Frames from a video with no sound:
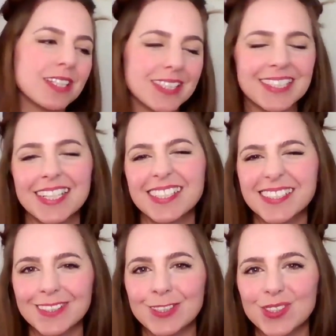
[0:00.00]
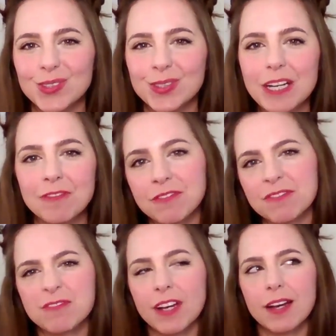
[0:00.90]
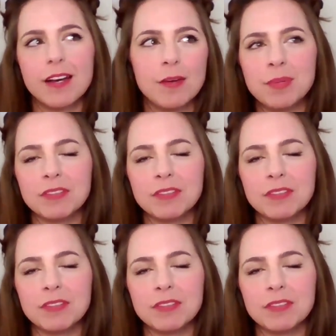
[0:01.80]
As I said, I still do a bit